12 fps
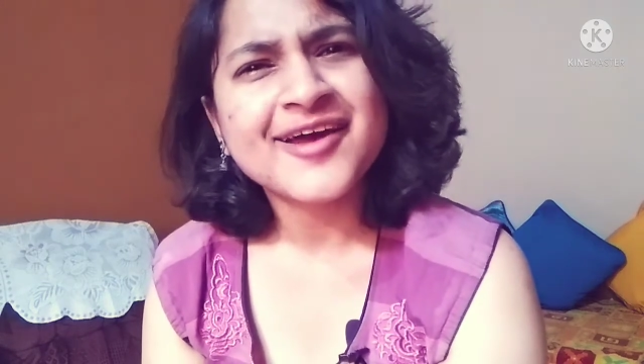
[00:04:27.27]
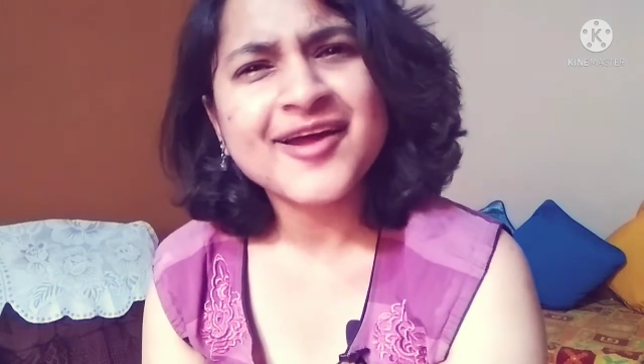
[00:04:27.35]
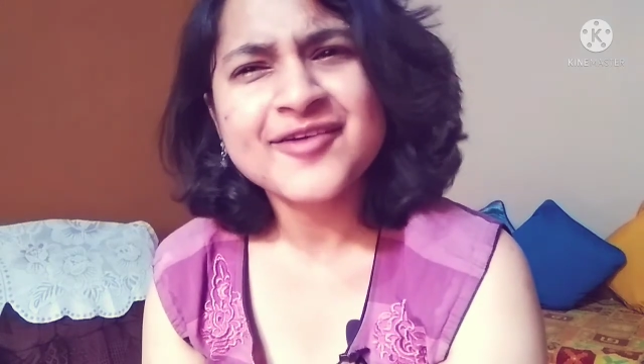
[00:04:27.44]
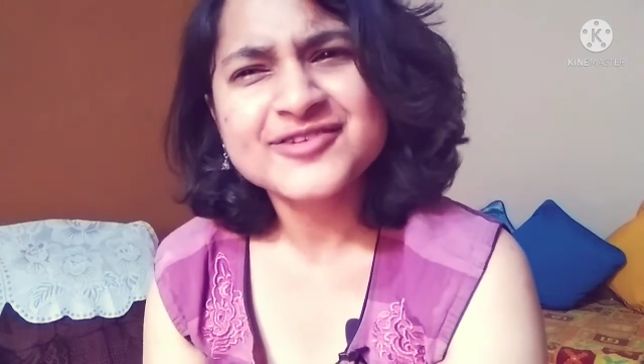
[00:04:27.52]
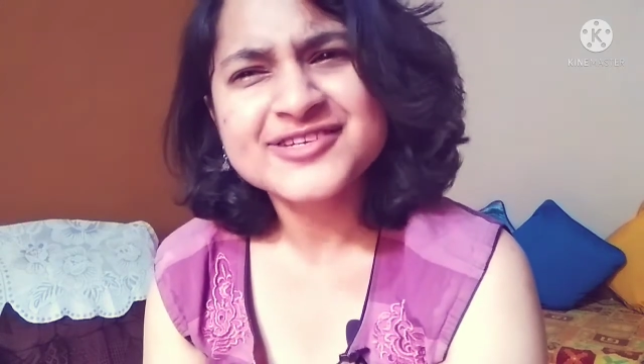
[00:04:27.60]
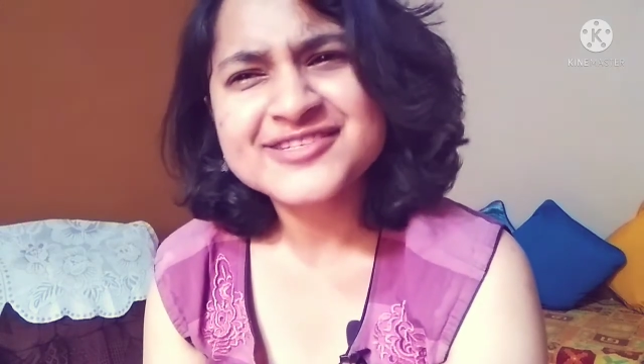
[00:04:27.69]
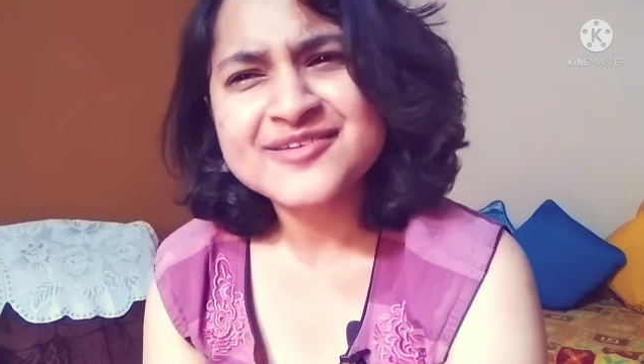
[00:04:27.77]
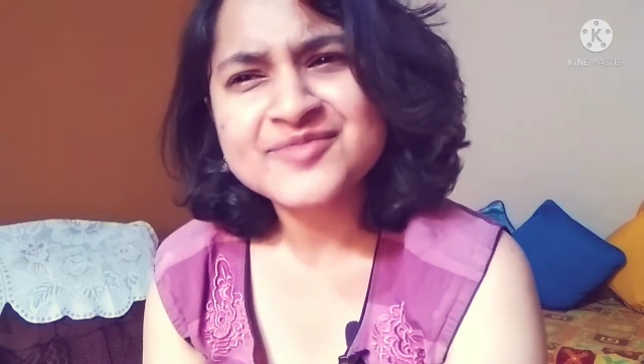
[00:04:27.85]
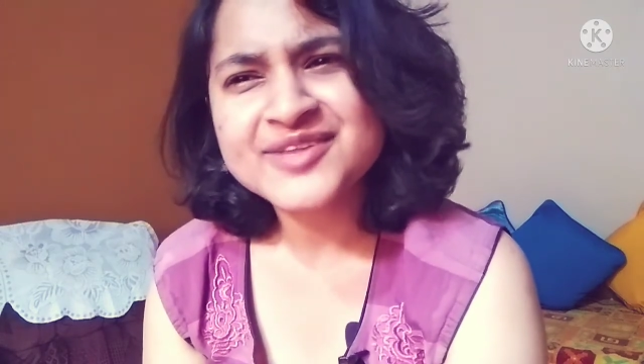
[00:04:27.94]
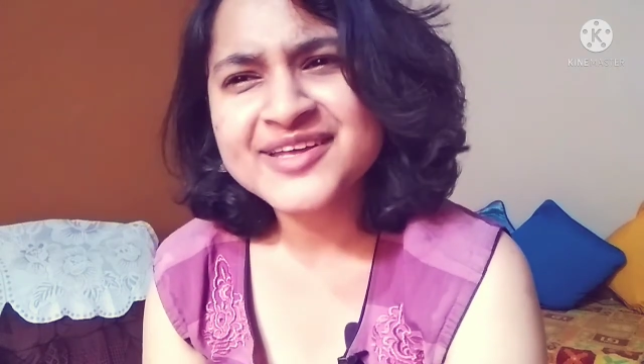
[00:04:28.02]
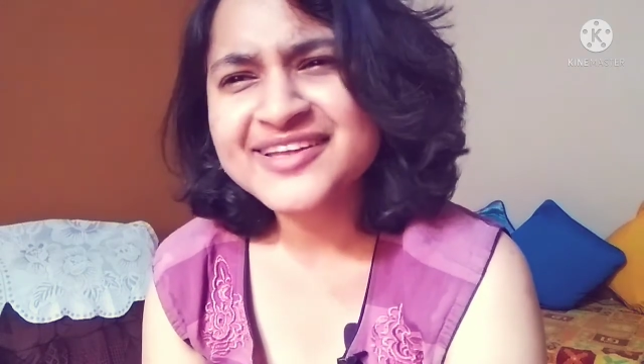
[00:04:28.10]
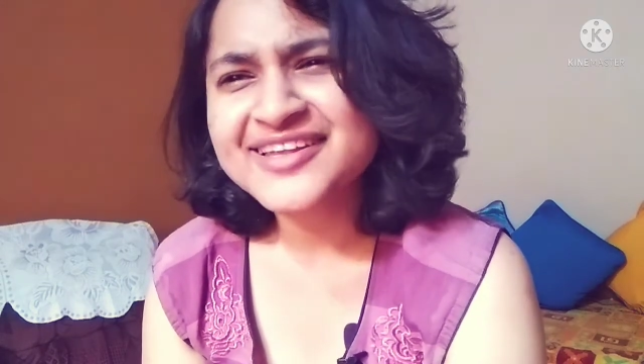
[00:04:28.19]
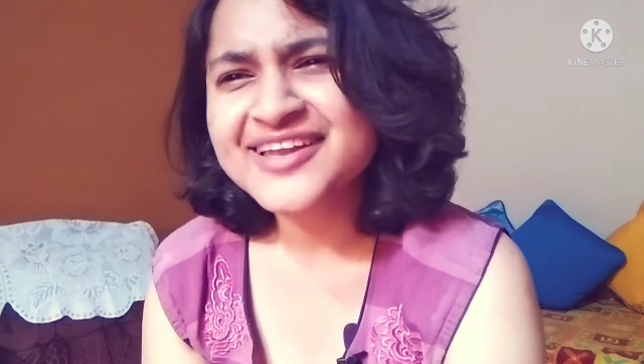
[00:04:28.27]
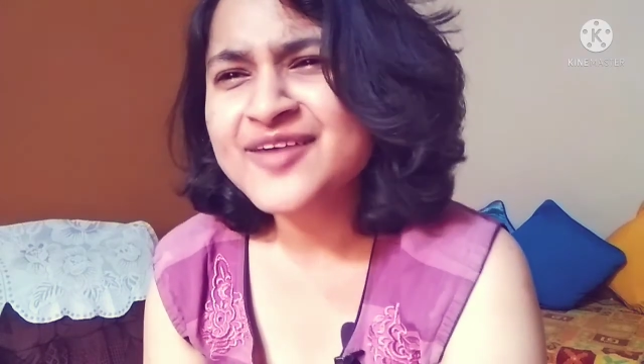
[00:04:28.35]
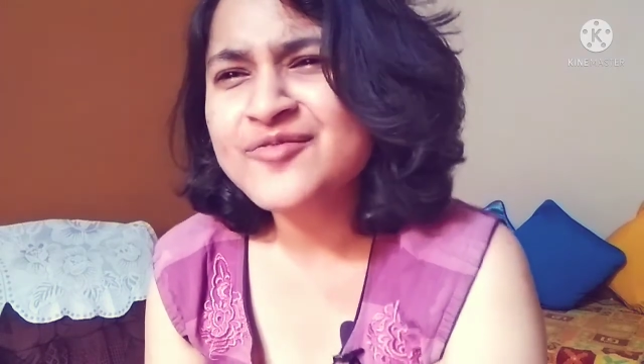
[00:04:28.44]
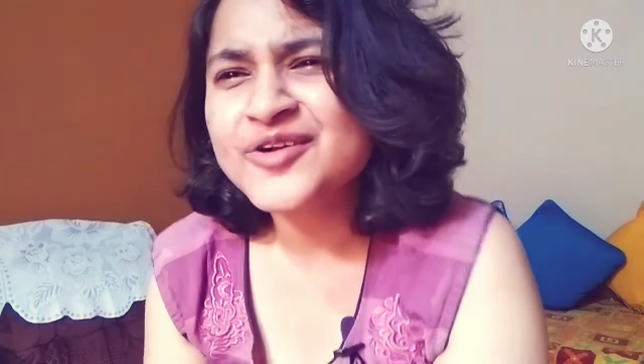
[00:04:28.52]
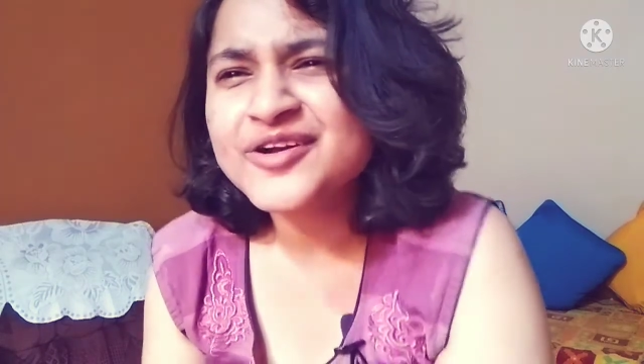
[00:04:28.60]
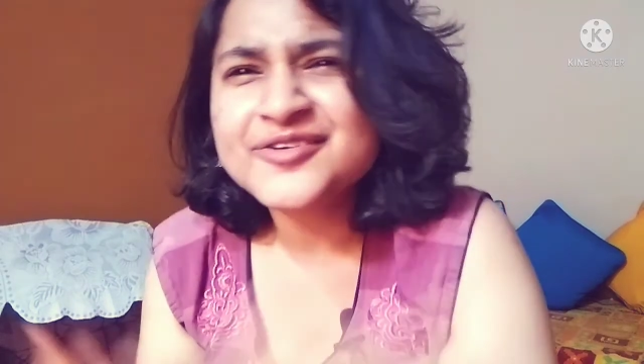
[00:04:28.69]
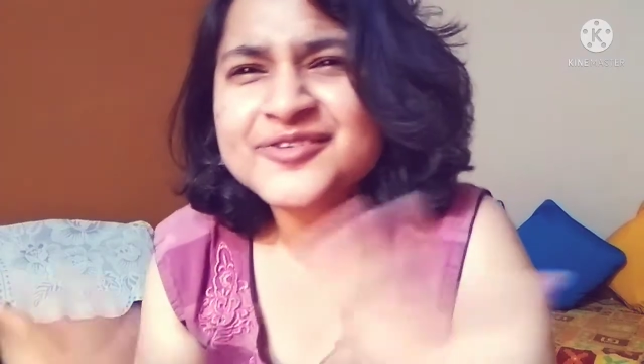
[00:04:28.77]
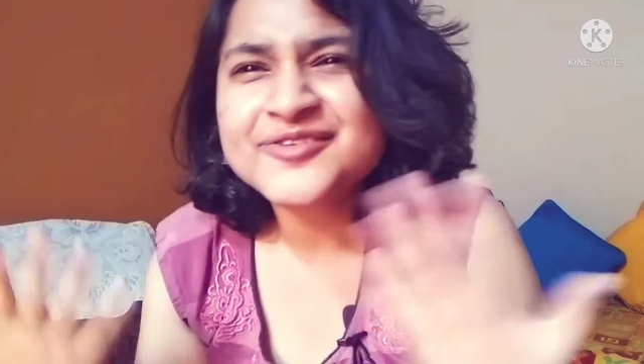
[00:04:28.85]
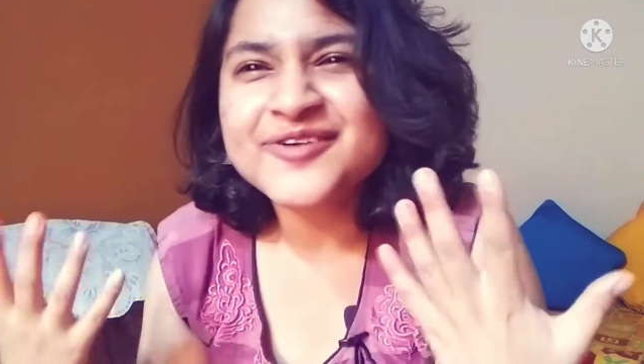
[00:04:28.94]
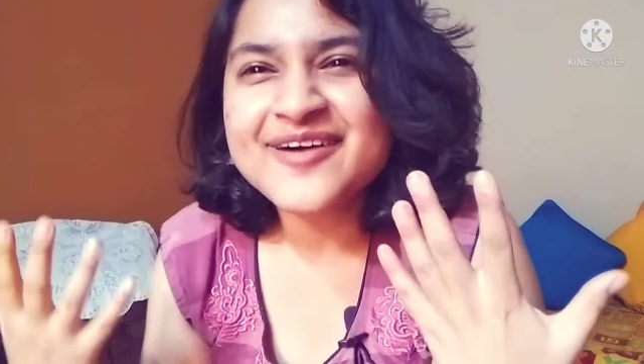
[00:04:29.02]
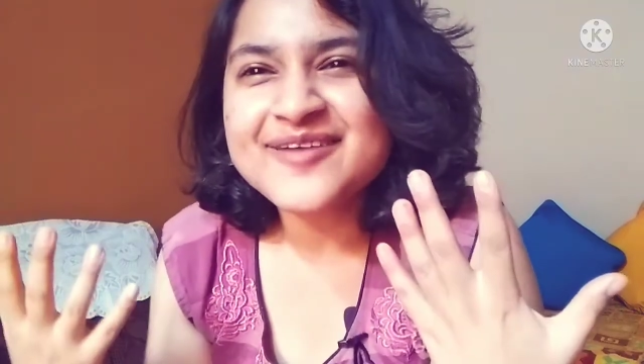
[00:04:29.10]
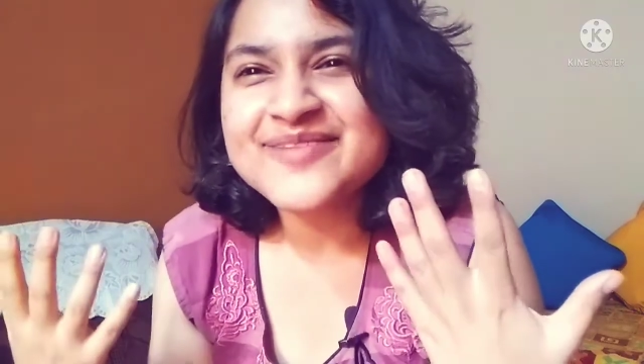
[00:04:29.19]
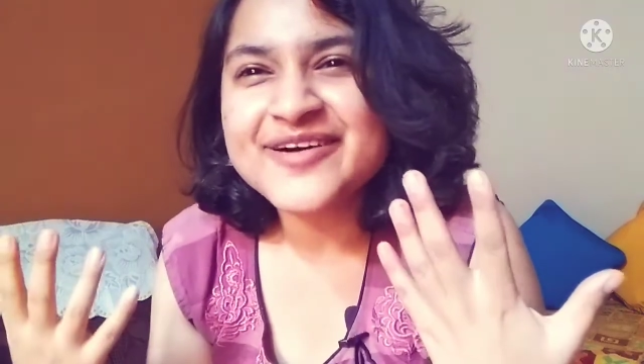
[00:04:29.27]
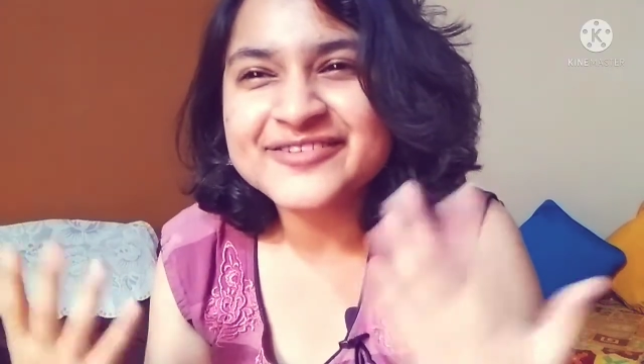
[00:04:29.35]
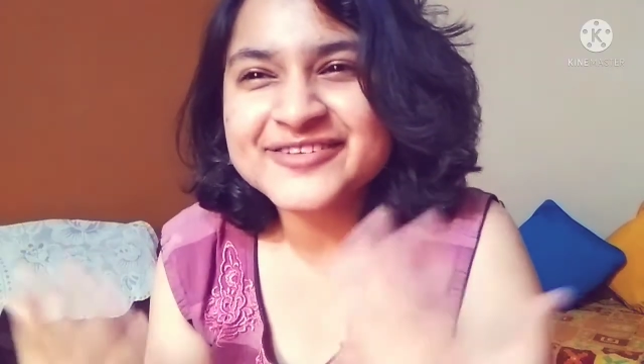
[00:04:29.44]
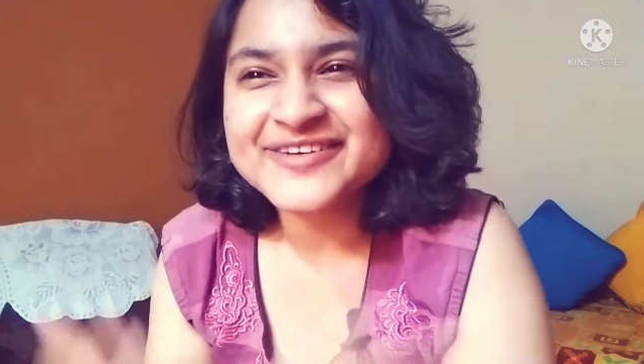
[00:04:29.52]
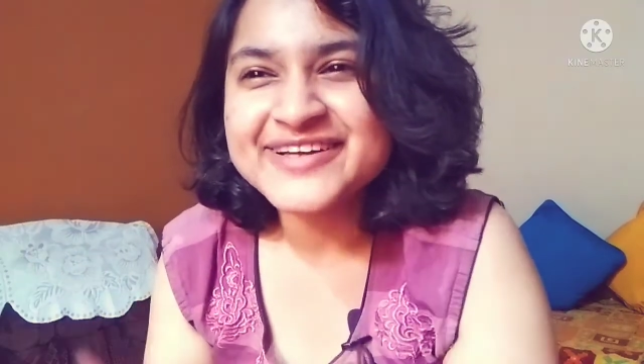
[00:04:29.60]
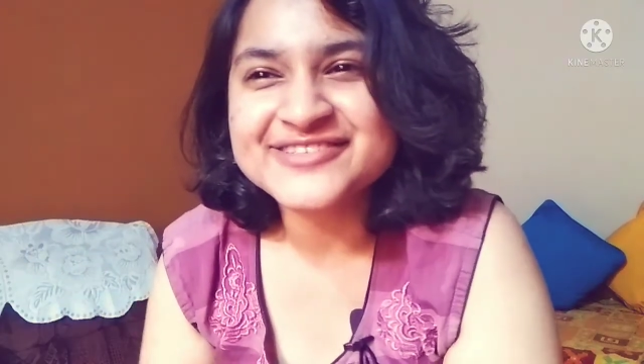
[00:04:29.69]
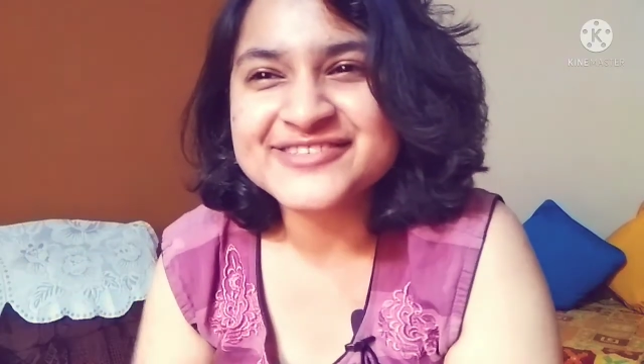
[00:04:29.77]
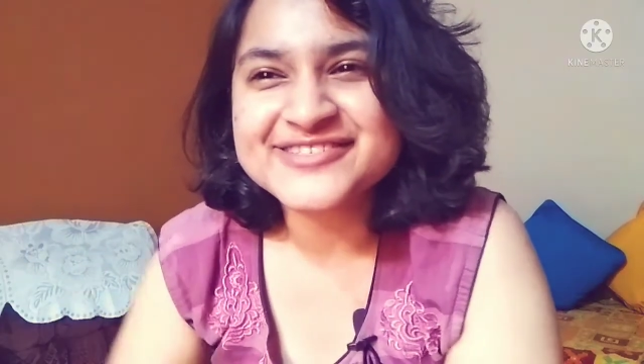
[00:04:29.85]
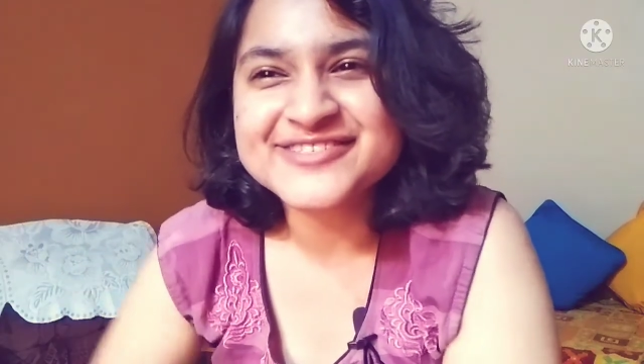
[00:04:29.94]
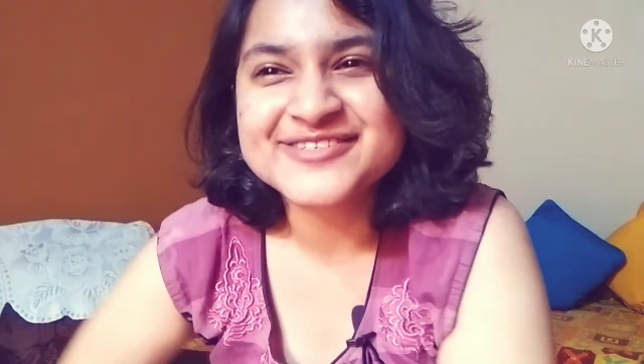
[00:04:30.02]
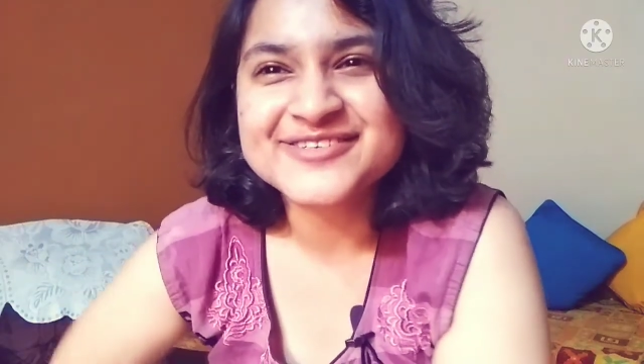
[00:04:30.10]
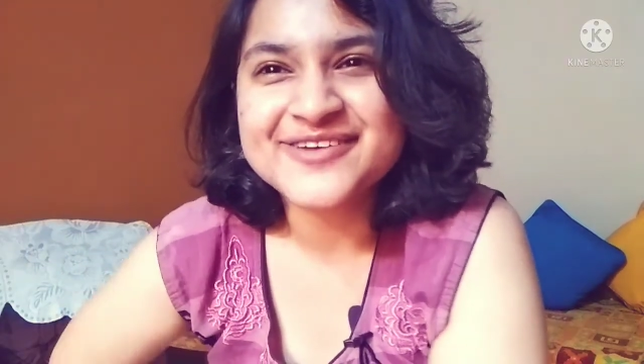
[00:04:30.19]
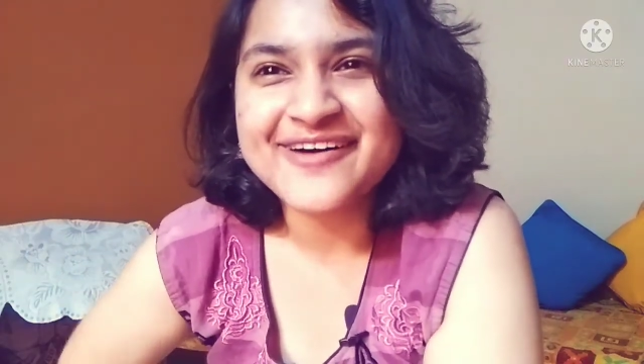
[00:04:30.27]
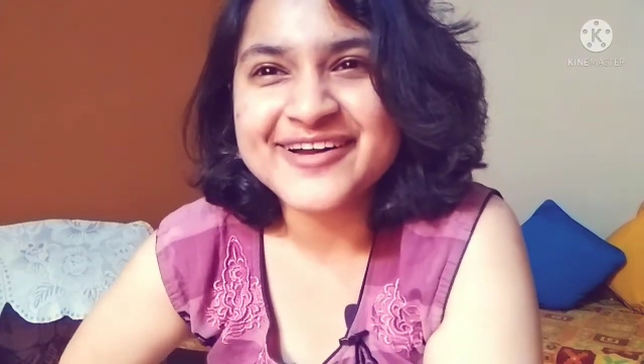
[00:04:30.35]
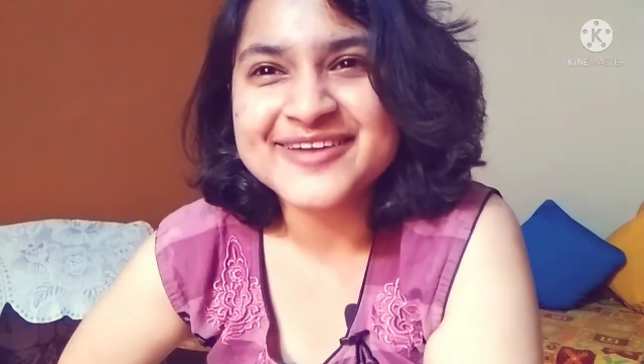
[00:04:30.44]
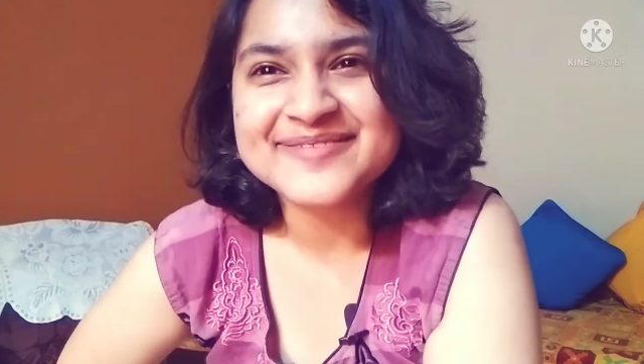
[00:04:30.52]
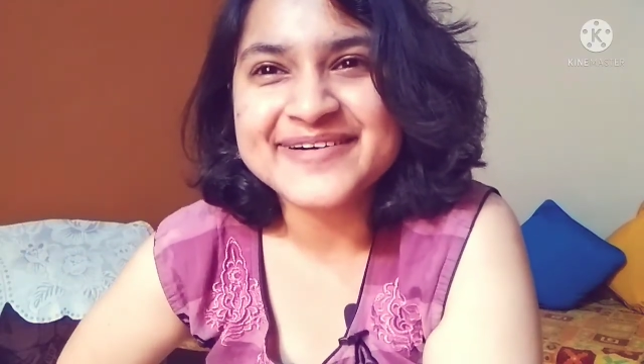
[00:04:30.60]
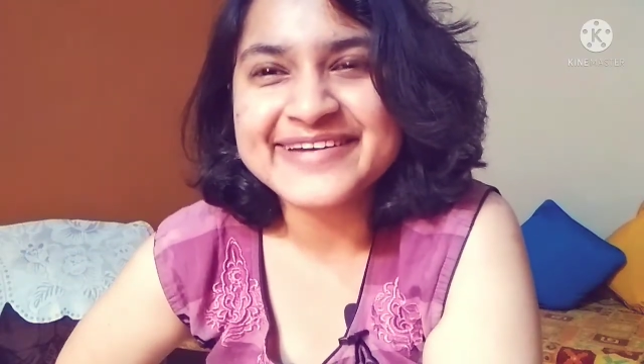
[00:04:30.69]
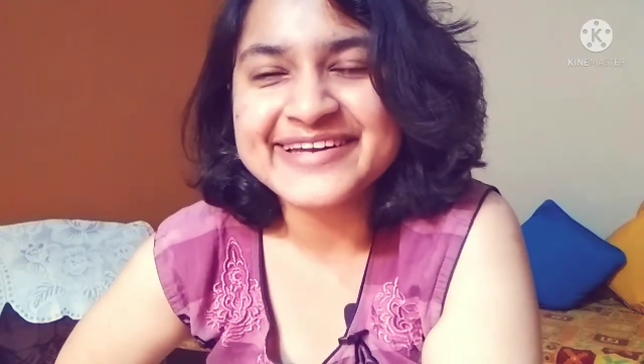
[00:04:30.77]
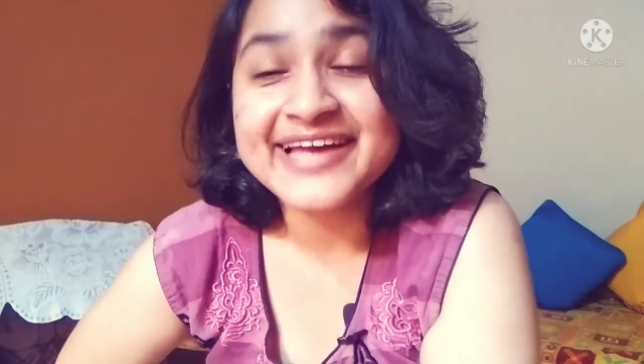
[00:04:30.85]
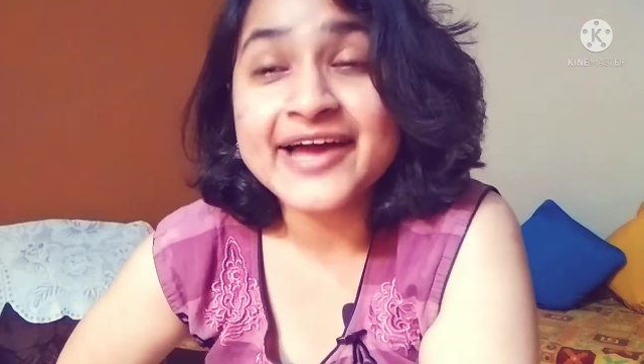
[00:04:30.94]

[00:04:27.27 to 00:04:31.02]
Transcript: It was just something that I wanted to talk about, so I just talked about it.